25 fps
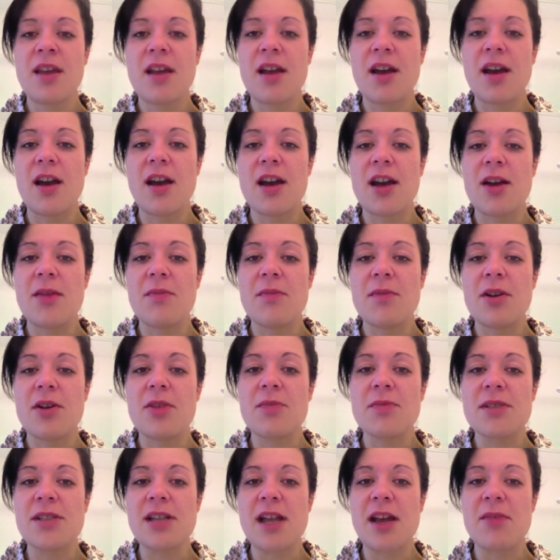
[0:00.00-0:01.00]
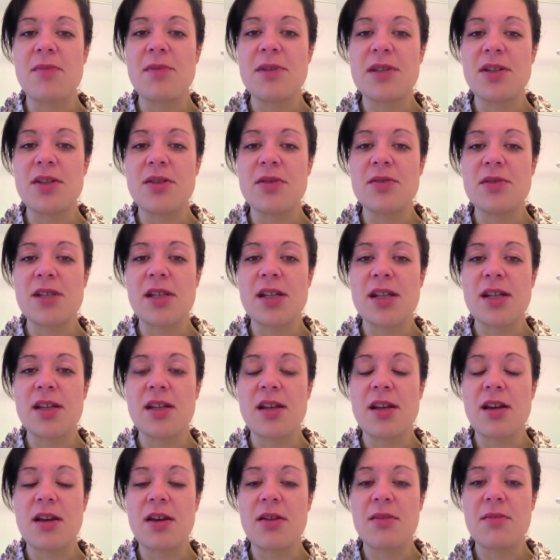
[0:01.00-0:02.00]
and up to now I've been using
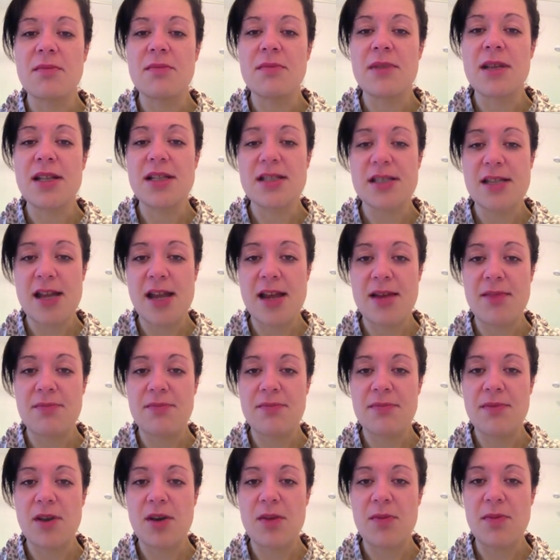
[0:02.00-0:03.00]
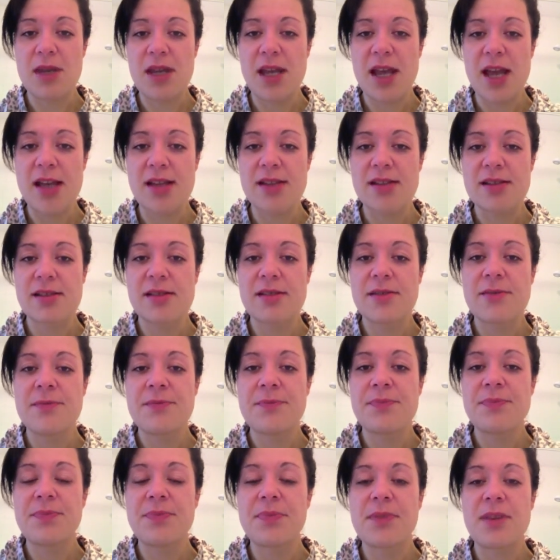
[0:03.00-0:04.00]
internet OPKs,
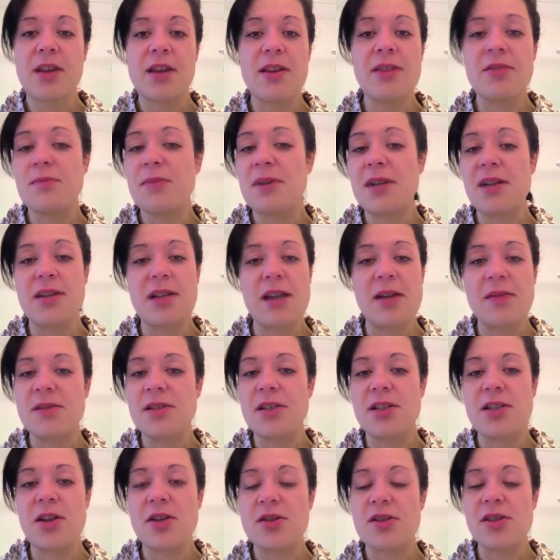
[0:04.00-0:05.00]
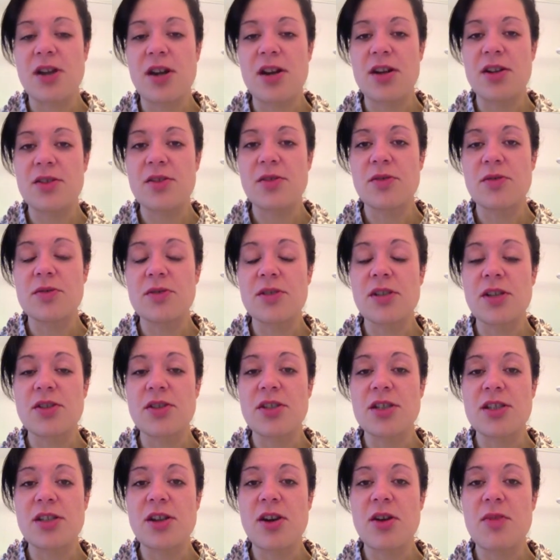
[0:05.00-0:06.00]
and there've been absolutely no sign at all. So
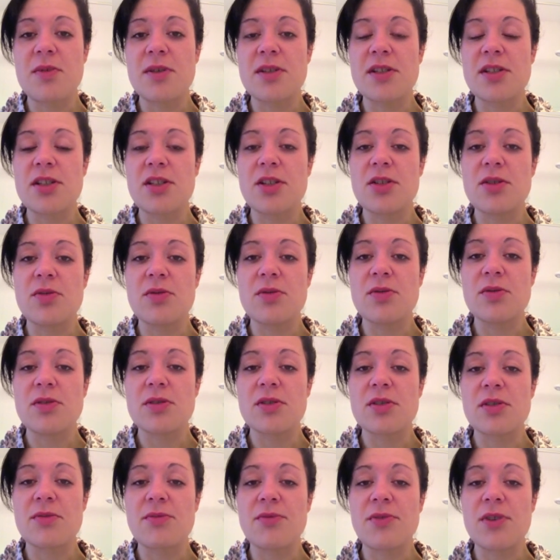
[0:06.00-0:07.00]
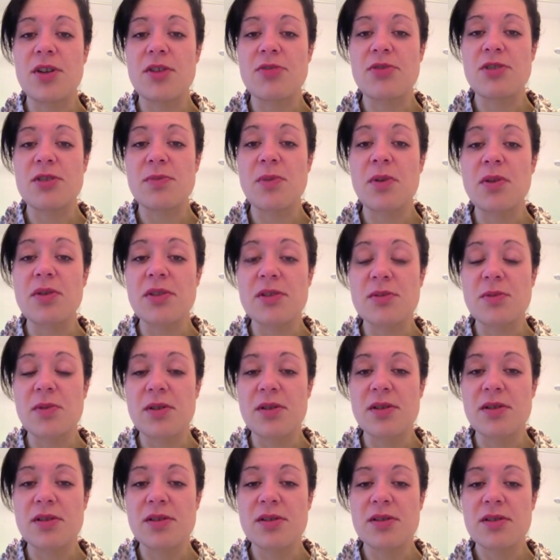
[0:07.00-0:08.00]
she's told me to use some first response
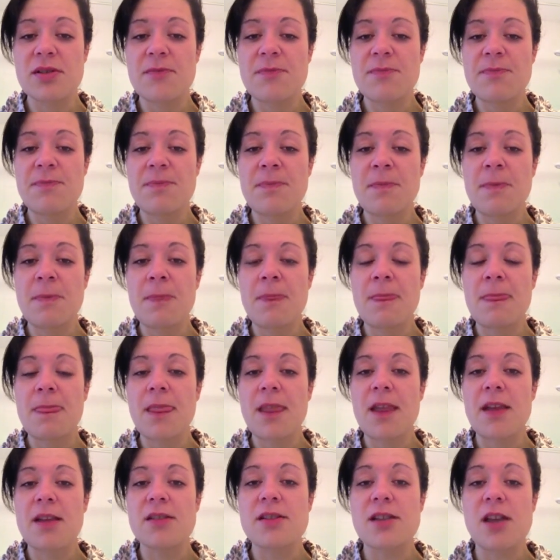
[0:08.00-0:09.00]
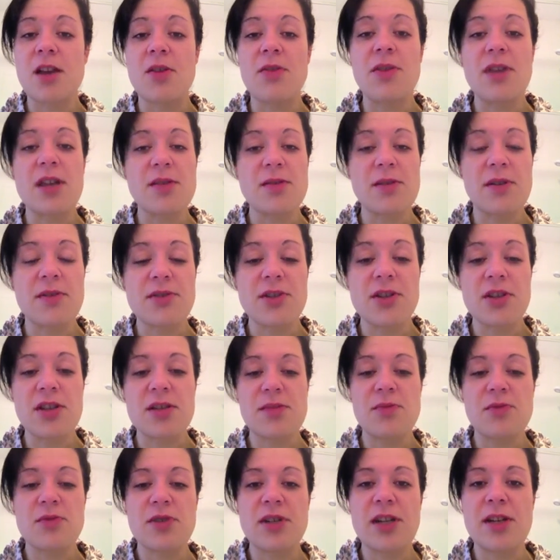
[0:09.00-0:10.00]
ones. So that's what I've done
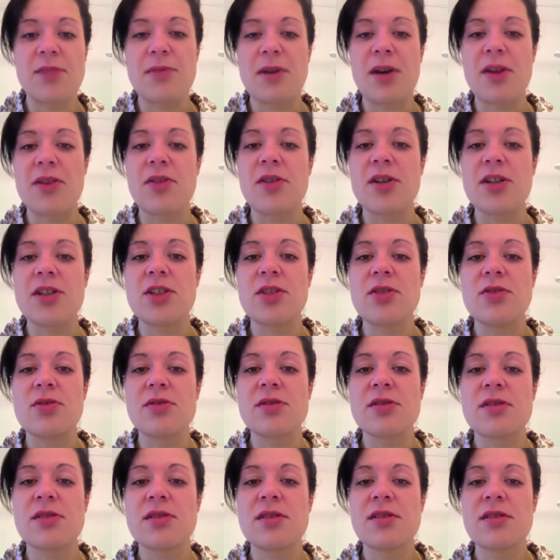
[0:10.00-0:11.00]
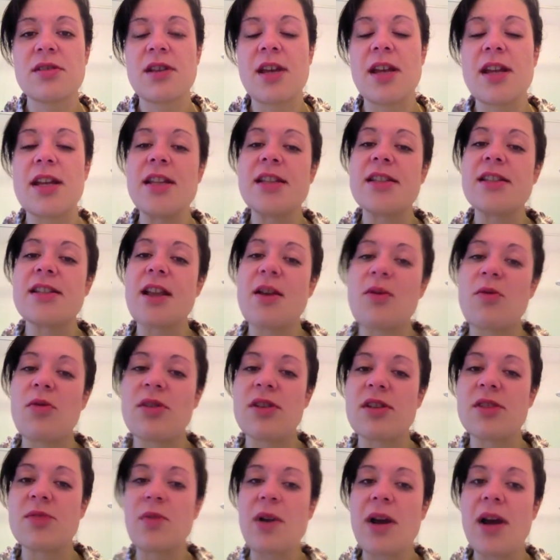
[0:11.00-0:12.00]
this morning, but I thought I'd use an internet
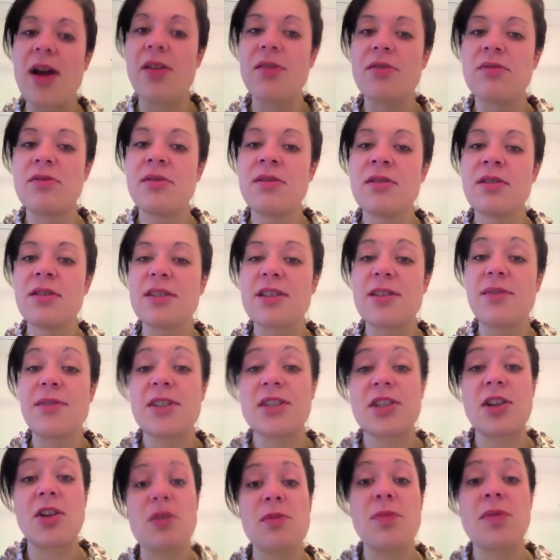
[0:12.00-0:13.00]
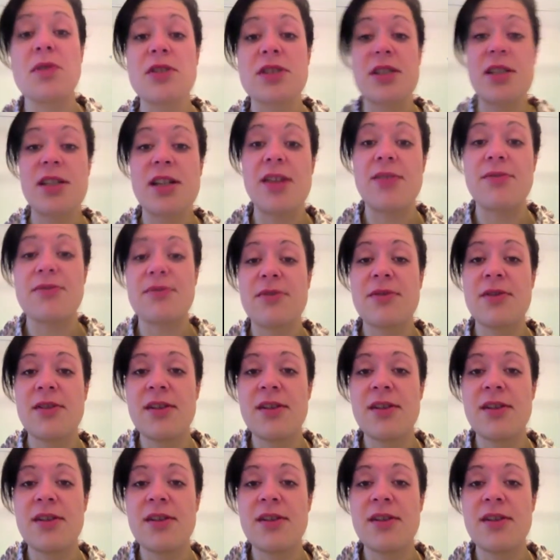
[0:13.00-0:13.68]
one as well. If it showed a positive,